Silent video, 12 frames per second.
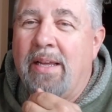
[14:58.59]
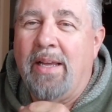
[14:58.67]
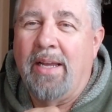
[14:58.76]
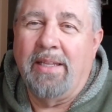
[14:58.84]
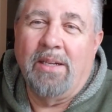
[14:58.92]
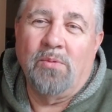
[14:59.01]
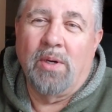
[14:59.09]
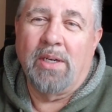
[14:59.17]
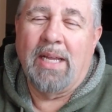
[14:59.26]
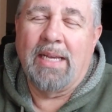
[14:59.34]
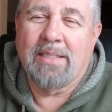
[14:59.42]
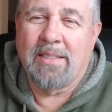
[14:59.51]
And then one
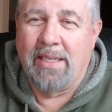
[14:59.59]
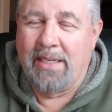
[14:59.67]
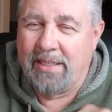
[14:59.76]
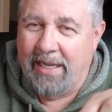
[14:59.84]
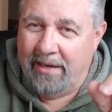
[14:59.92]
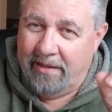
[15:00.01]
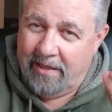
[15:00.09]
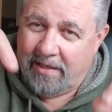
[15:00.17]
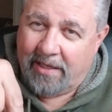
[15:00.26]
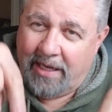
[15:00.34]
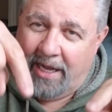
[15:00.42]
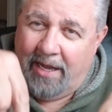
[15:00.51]
last thing, down in this
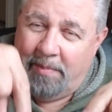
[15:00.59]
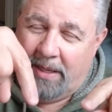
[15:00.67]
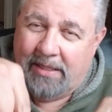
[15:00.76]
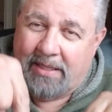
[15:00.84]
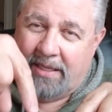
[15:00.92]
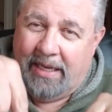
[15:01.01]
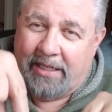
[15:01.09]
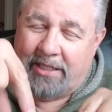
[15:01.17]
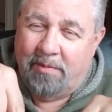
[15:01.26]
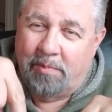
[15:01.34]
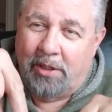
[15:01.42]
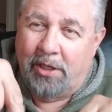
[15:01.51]
comments
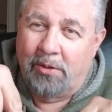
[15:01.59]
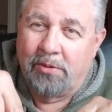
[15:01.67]
section below,